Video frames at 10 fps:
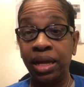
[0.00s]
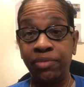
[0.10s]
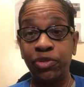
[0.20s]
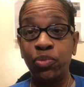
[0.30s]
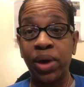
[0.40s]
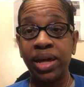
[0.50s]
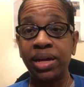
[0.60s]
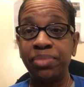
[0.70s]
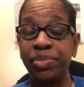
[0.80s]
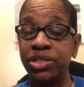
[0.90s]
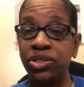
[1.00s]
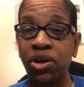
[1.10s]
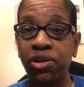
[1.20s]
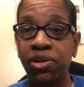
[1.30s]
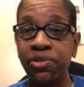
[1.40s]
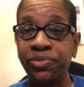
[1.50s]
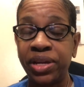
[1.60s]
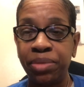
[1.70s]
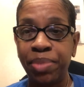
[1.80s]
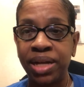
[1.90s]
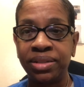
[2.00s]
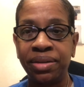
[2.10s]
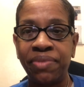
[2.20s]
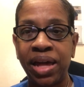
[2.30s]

If you wake up and start off in a positive